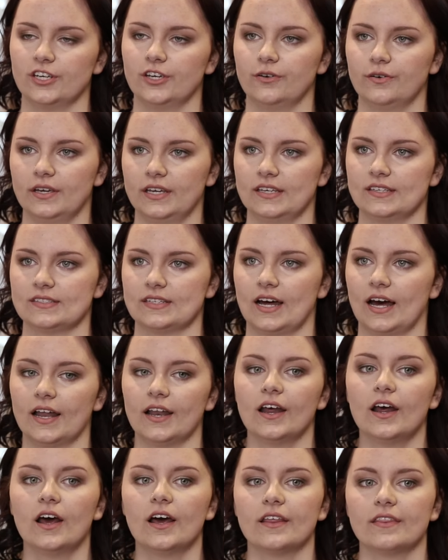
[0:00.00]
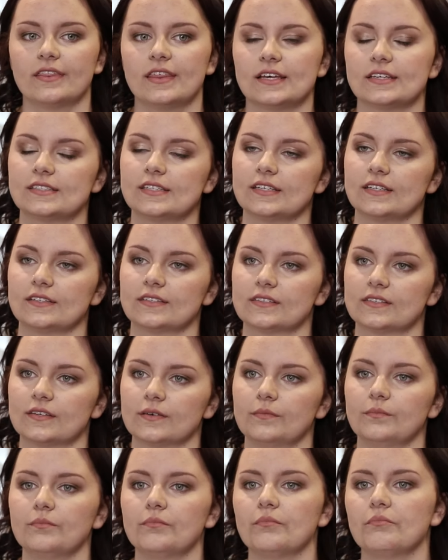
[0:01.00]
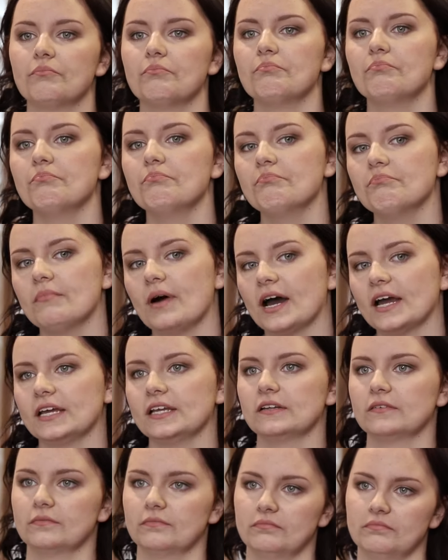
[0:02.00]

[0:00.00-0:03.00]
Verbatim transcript: to you, he's not. This is might.